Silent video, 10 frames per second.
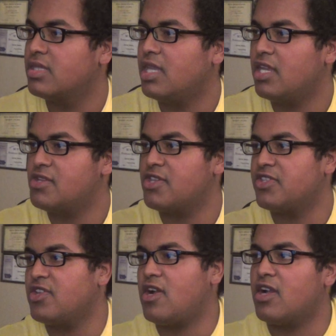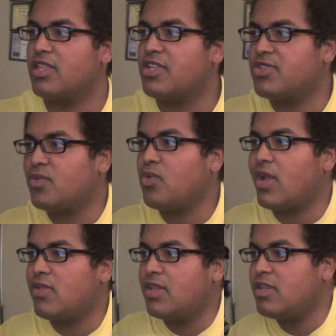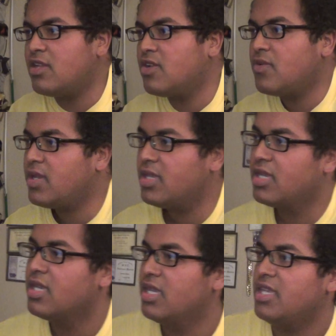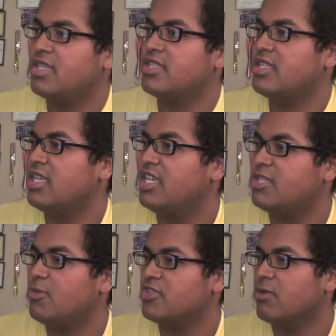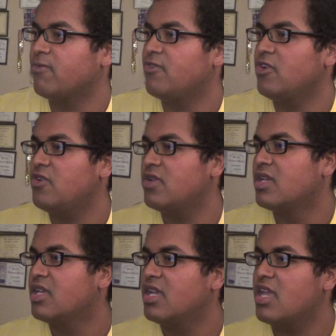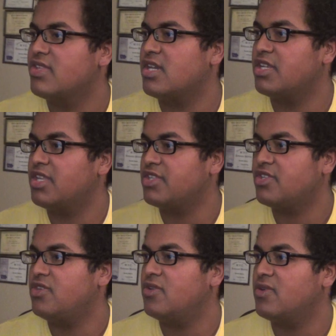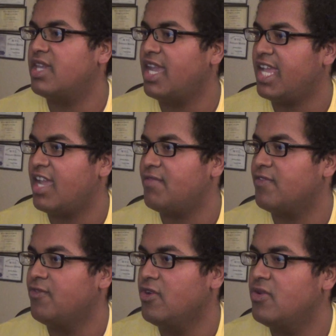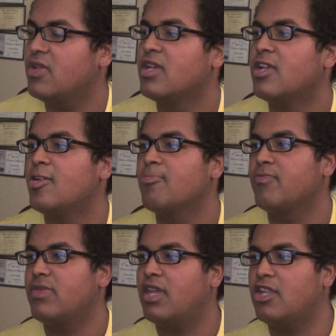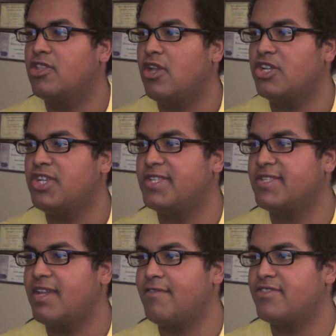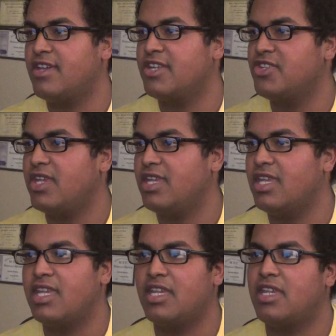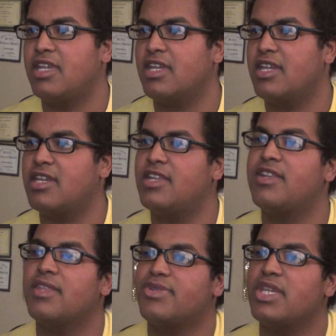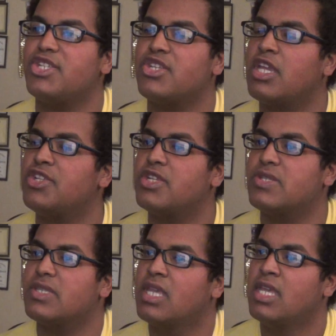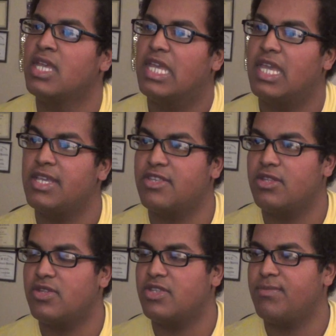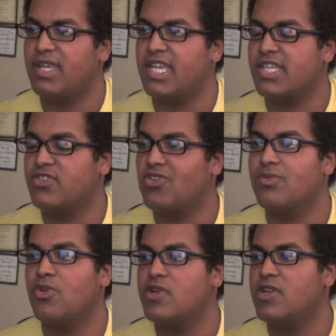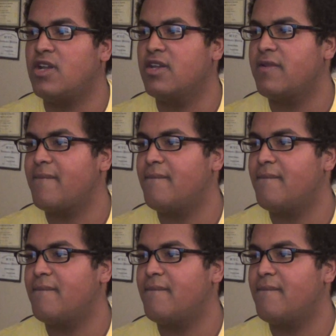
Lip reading: And there's a dog that's growling and hungry. He smells some food. And Sanji says, you can't have this food. And the dog chases after Sanji, and the scene changes as there's a big ass storm going on.